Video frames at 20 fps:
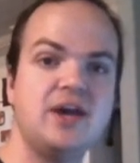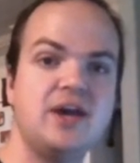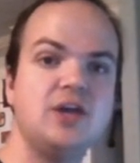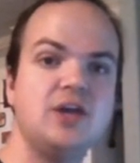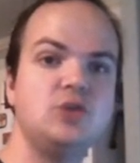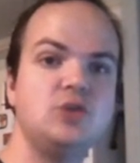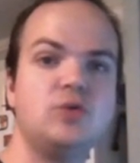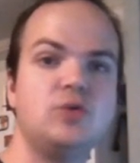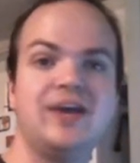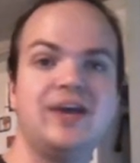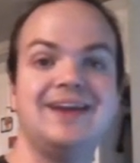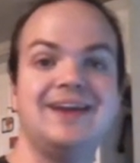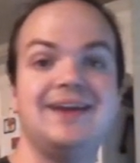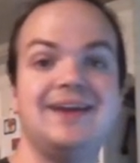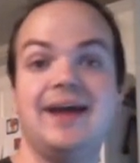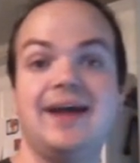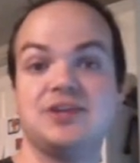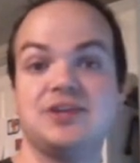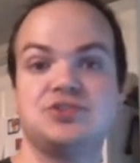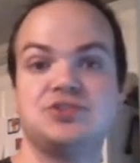you will gain an
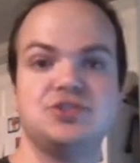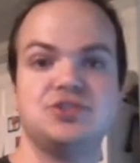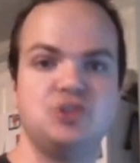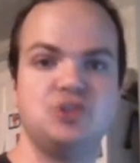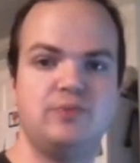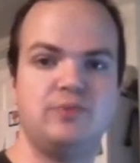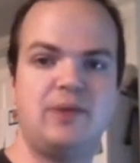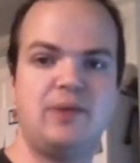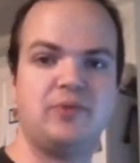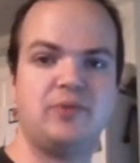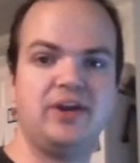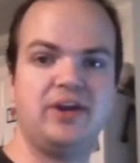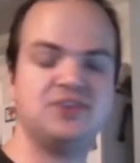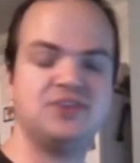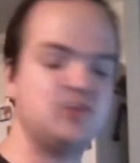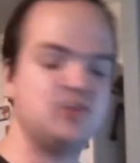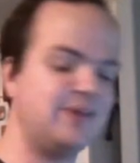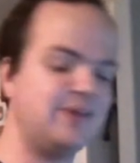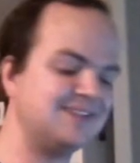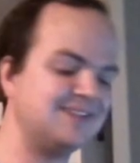extra 2 memory.
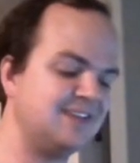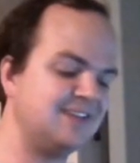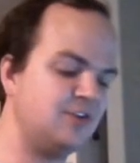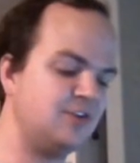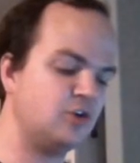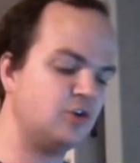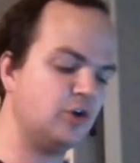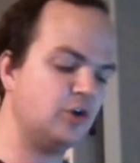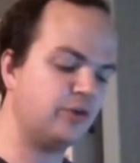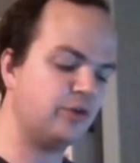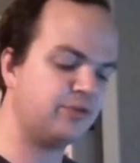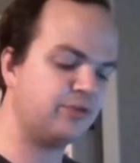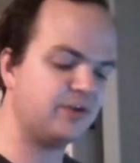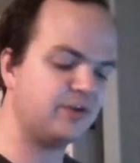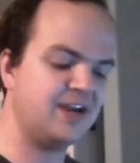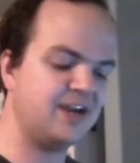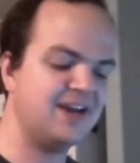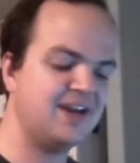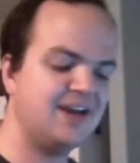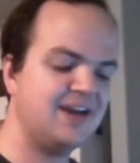So basically, you can go to
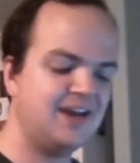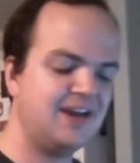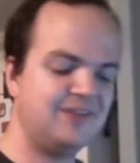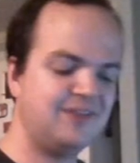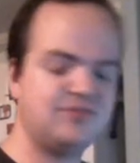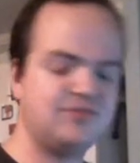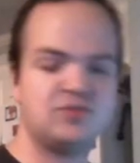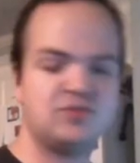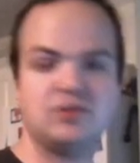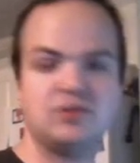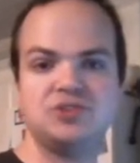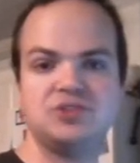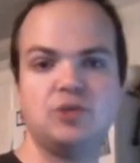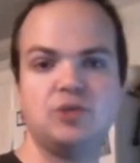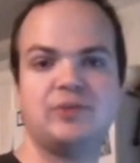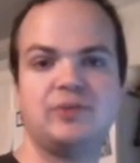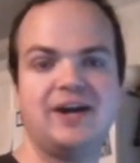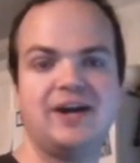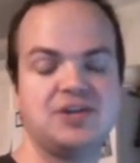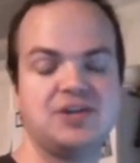3, and if you Sora
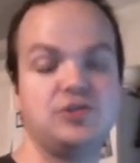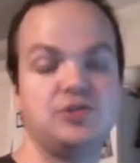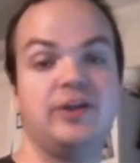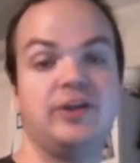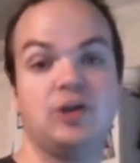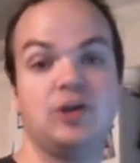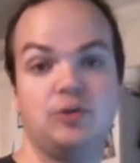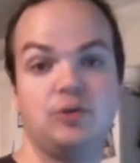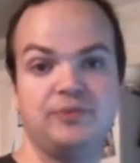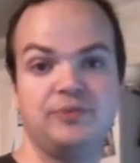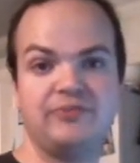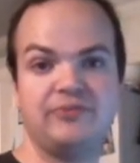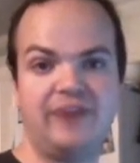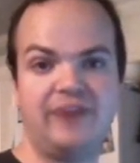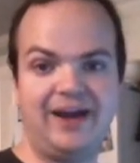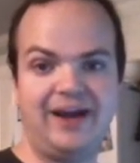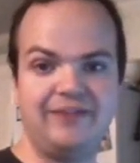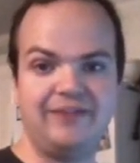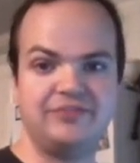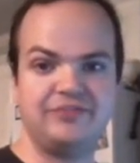Joe procs, you'll then go up to
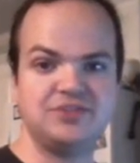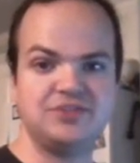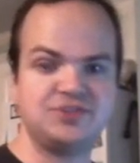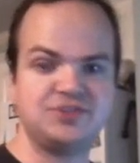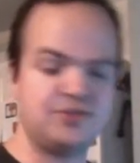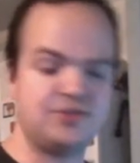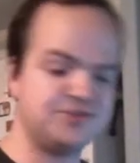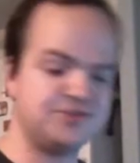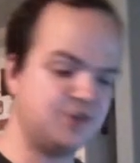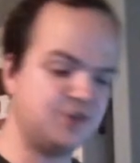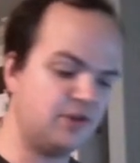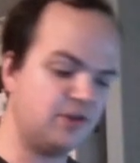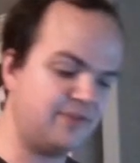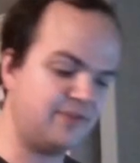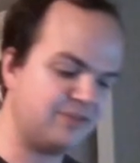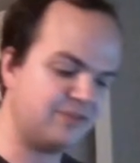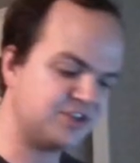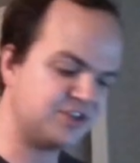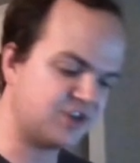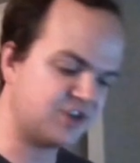5, just at the start of
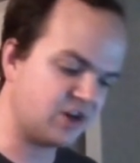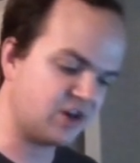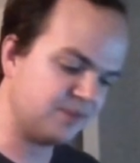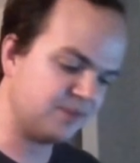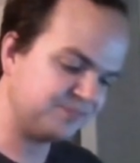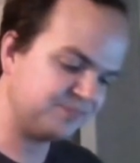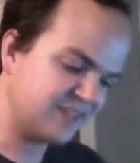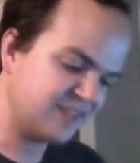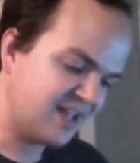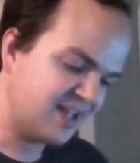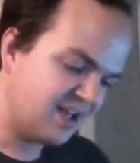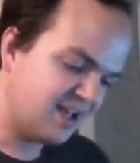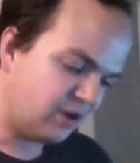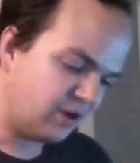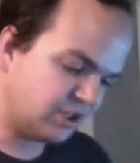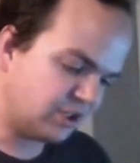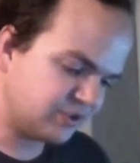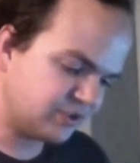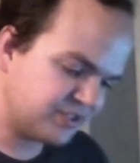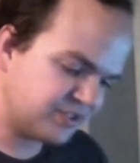every turn.
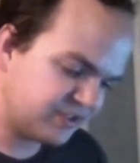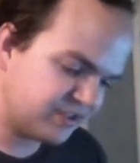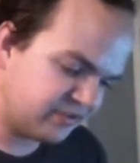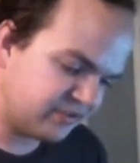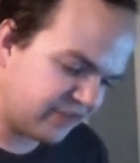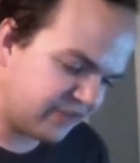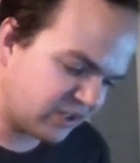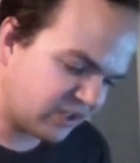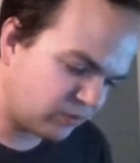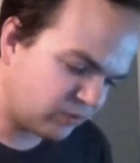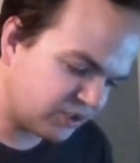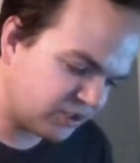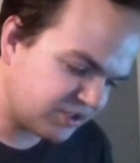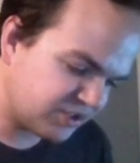Also, as an effect, once